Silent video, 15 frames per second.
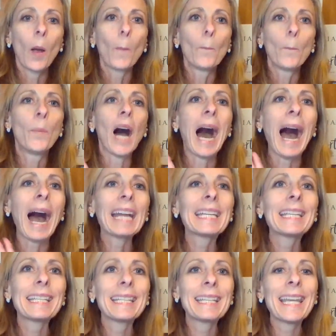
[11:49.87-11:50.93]
but I
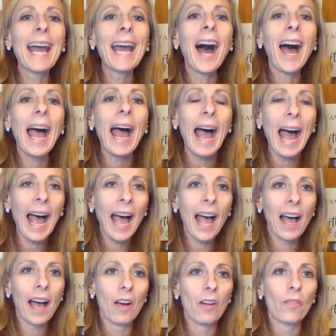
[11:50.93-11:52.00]
did not
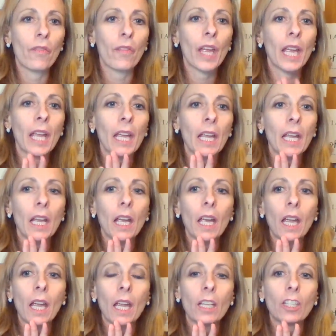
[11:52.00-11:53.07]
have a,
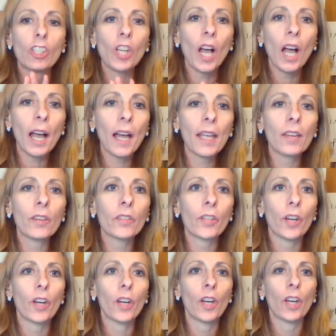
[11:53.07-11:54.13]
a
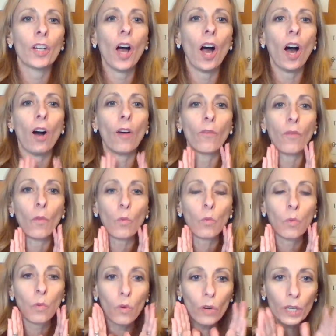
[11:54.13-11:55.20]
childhood of
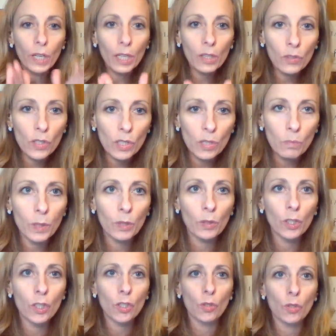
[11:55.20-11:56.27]
real
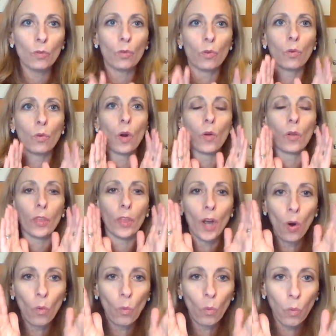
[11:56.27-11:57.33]
spiritual growth,
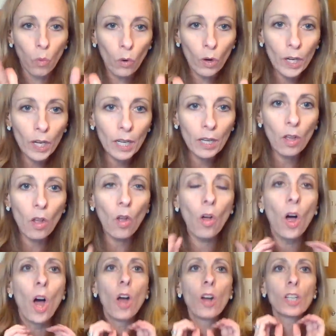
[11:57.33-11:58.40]

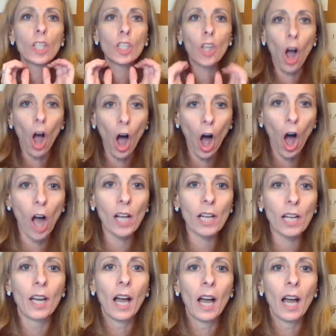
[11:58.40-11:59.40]
real talk